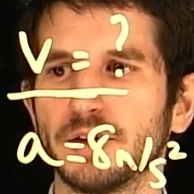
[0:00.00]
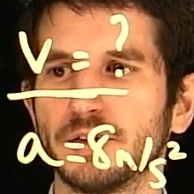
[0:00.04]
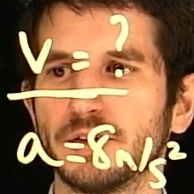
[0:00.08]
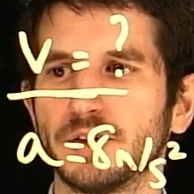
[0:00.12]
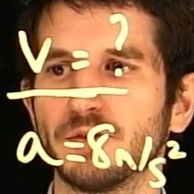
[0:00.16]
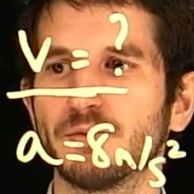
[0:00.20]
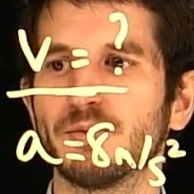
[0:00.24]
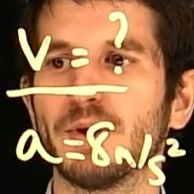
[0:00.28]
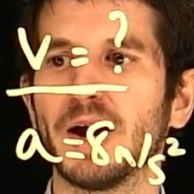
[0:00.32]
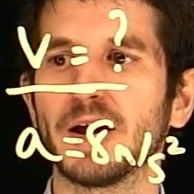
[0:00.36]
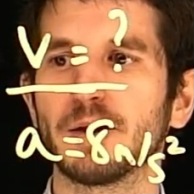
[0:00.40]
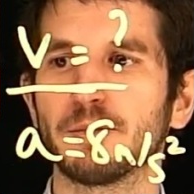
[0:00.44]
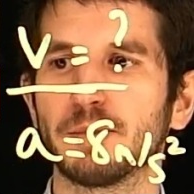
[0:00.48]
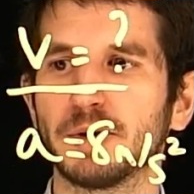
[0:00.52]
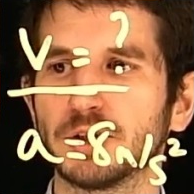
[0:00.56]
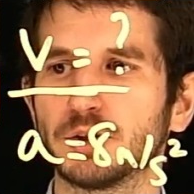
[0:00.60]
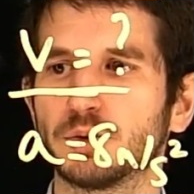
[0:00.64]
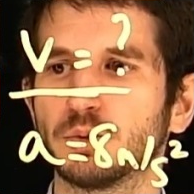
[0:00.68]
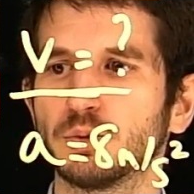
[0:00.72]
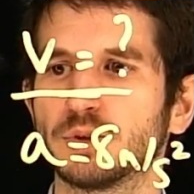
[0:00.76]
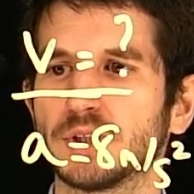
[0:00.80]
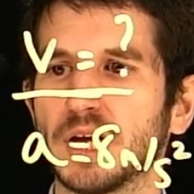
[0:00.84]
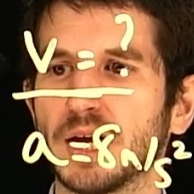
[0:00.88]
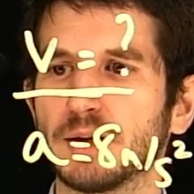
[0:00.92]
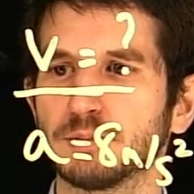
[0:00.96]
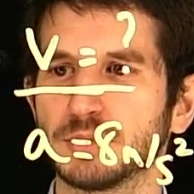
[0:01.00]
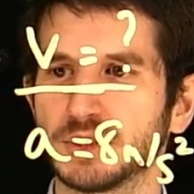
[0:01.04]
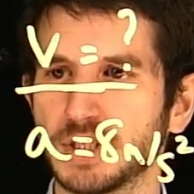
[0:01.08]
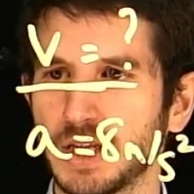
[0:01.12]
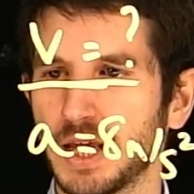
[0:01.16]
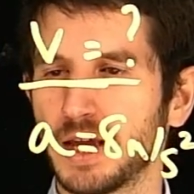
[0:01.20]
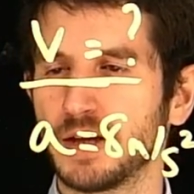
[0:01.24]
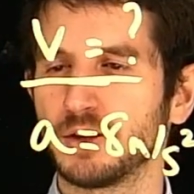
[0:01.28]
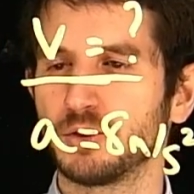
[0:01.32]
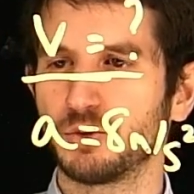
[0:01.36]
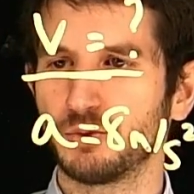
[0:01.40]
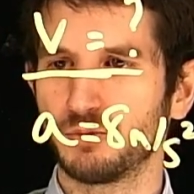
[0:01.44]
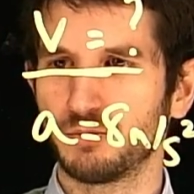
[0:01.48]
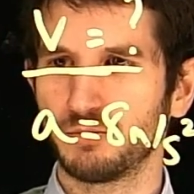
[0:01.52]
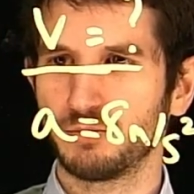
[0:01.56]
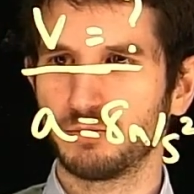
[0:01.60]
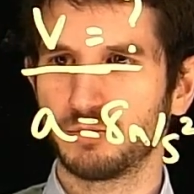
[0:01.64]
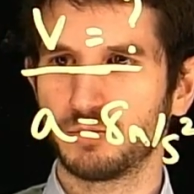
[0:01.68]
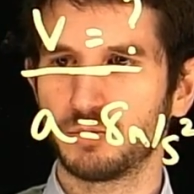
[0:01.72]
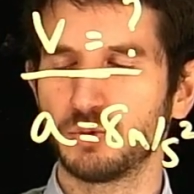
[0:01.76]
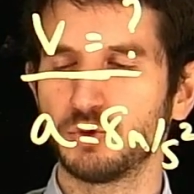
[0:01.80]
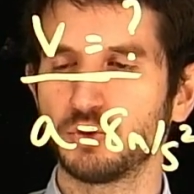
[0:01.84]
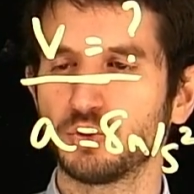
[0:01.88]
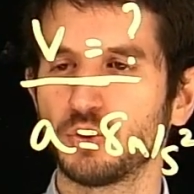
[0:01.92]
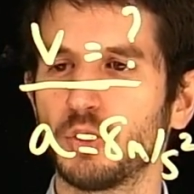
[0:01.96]
divide by 2 times a
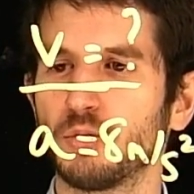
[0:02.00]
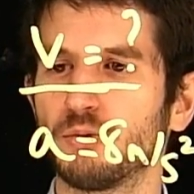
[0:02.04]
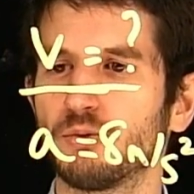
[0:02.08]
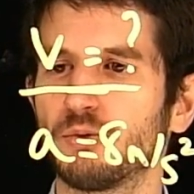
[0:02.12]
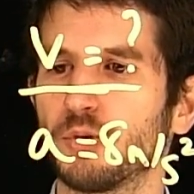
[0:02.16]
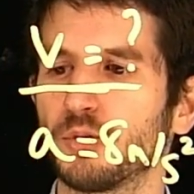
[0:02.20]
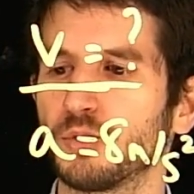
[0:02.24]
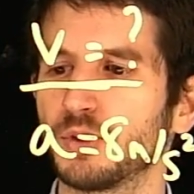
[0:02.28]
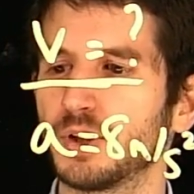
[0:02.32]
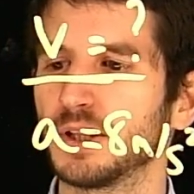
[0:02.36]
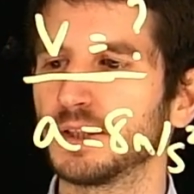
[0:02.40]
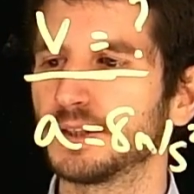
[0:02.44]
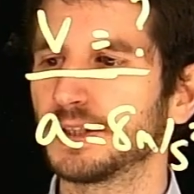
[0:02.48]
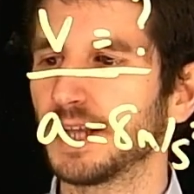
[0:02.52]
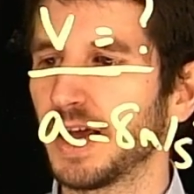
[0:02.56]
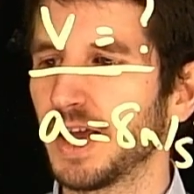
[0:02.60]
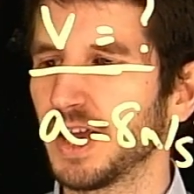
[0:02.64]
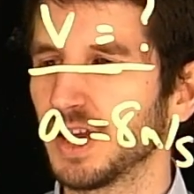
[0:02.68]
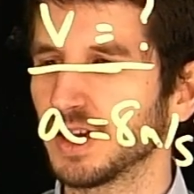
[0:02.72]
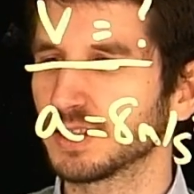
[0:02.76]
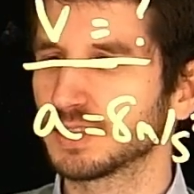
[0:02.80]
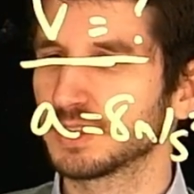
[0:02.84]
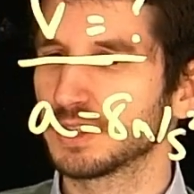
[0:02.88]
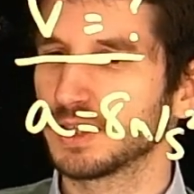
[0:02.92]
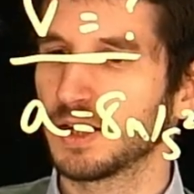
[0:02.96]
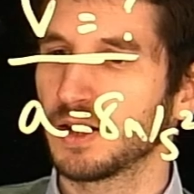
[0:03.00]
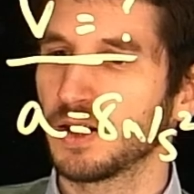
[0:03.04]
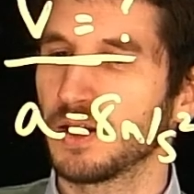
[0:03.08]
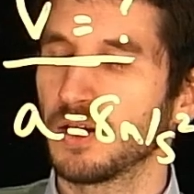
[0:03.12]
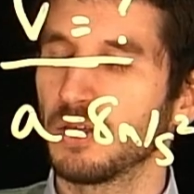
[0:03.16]
to solve for delta x.